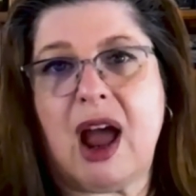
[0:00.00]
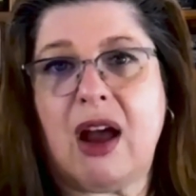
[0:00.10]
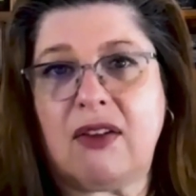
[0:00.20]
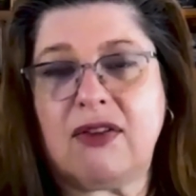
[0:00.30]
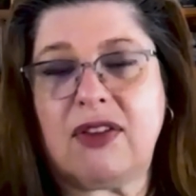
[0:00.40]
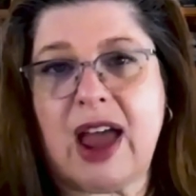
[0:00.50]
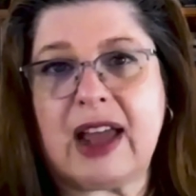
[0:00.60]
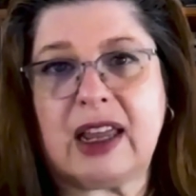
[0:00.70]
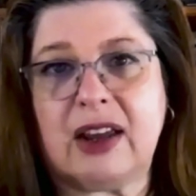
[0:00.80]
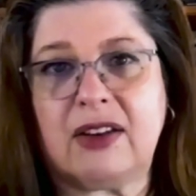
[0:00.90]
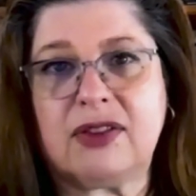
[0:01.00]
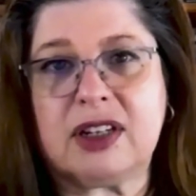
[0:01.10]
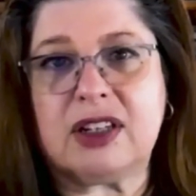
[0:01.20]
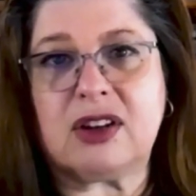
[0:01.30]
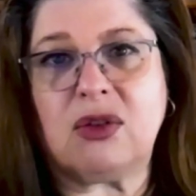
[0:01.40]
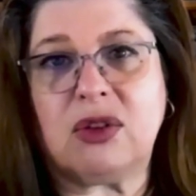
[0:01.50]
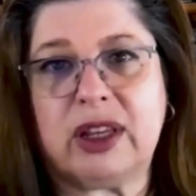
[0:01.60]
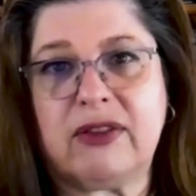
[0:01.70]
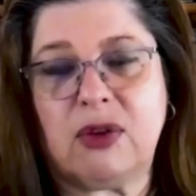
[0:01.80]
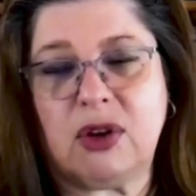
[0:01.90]
of that gift is
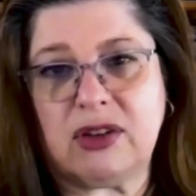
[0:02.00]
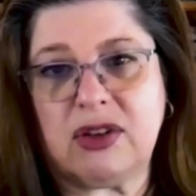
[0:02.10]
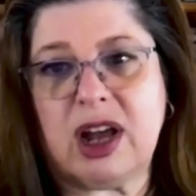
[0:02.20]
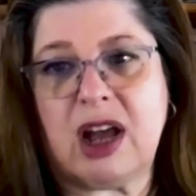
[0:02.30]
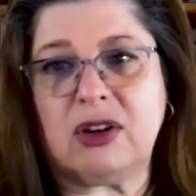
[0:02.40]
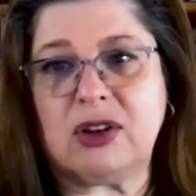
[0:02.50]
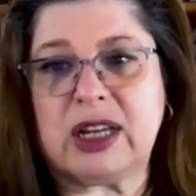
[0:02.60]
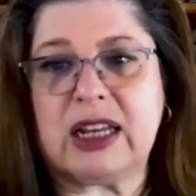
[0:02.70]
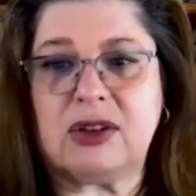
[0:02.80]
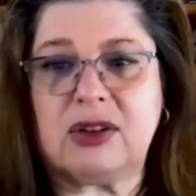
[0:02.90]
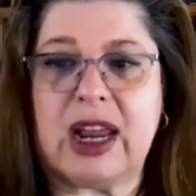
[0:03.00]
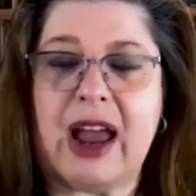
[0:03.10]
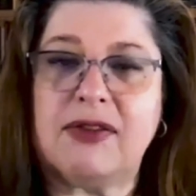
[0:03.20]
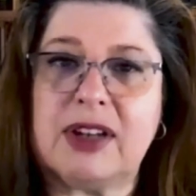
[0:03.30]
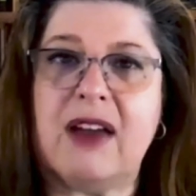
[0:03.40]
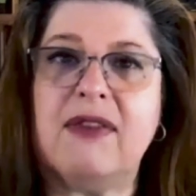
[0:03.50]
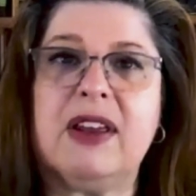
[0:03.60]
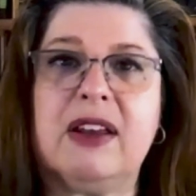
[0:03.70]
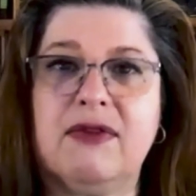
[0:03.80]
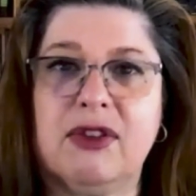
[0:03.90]
only $400. And so they have to
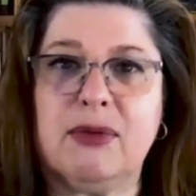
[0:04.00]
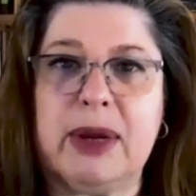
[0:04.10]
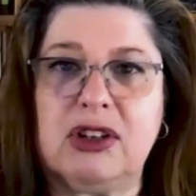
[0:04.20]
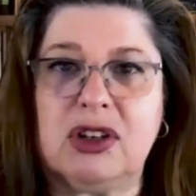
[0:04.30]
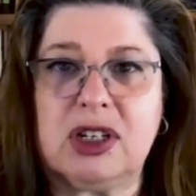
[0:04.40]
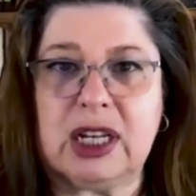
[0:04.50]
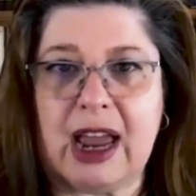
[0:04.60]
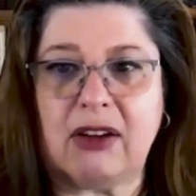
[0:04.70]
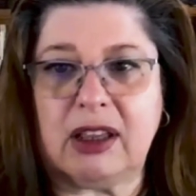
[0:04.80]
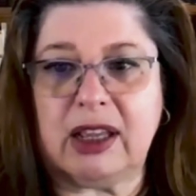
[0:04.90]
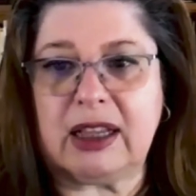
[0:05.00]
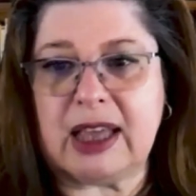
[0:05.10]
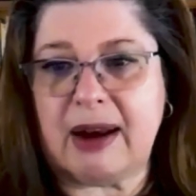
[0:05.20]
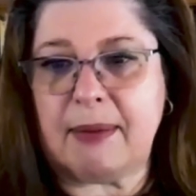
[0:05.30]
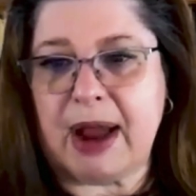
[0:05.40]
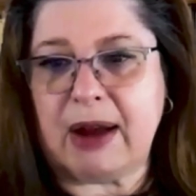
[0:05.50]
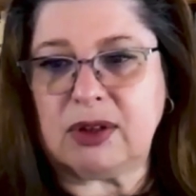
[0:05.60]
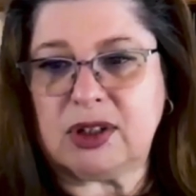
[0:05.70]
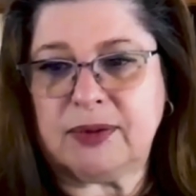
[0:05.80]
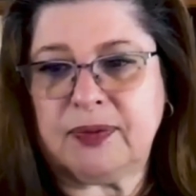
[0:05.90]
have the information to calculate that
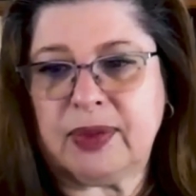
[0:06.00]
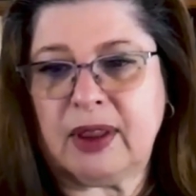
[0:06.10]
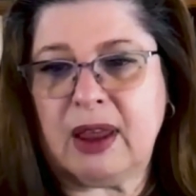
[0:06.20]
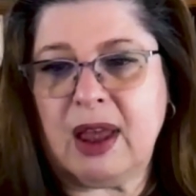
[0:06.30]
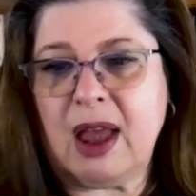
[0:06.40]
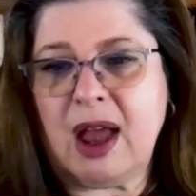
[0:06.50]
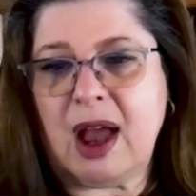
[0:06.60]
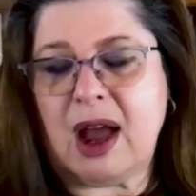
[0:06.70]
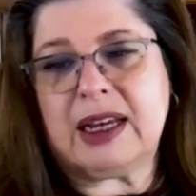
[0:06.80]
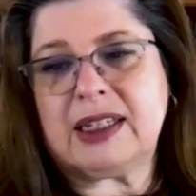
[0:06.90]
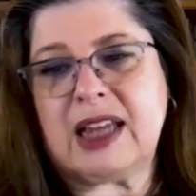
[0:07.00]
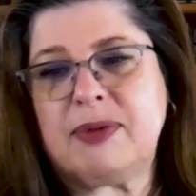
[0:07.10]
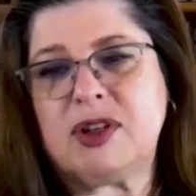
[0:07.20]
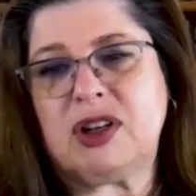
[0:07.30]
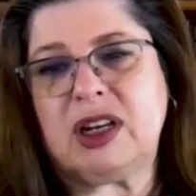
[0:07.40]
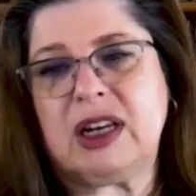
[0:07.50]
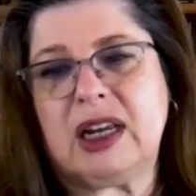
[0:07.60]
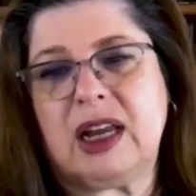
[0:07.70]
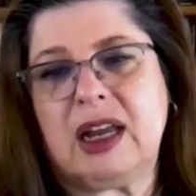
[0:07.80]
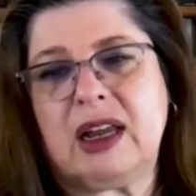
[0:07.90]
amount. The
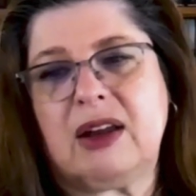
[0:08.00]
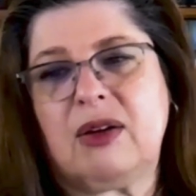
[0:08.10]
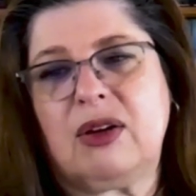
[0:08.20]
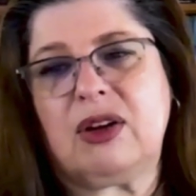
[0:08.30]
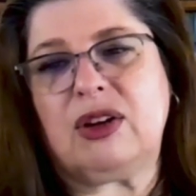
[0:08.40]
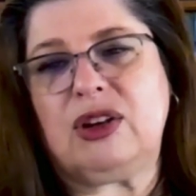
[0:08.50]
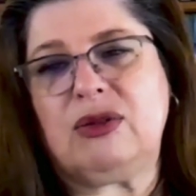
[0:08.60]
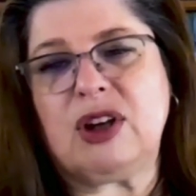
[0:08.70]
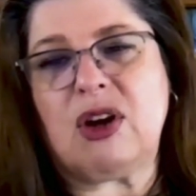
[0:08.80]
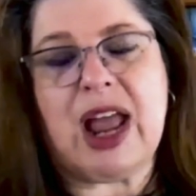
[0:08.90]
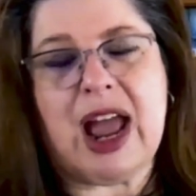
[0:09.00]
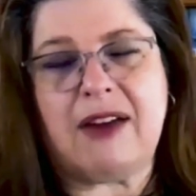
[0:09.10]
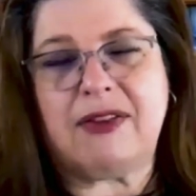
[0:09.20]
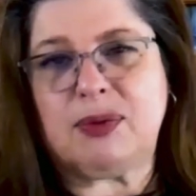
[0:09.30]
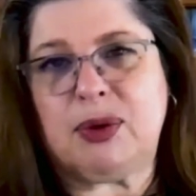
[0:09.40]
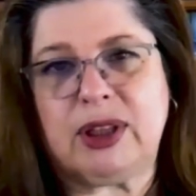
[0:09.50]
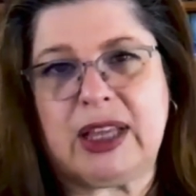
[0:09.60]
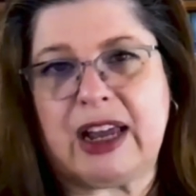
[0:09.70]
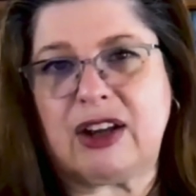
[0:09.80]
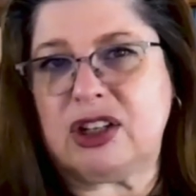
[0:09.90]
exception, you don't have to
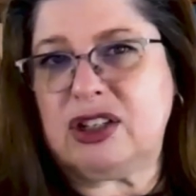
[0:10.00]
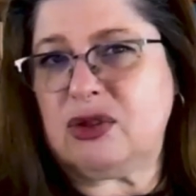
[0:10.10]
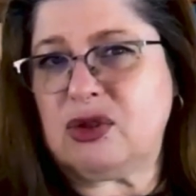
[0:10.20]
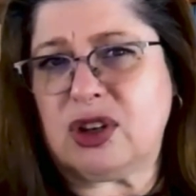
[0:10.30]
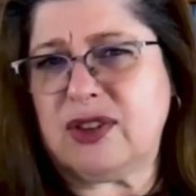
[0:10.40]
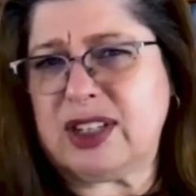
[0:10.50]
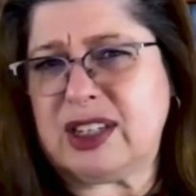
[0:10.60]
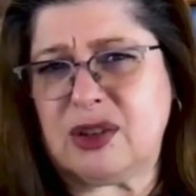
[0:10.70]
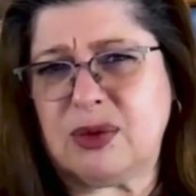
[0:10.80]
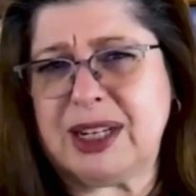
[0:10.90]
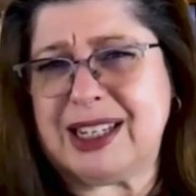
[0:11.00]
put that goods or services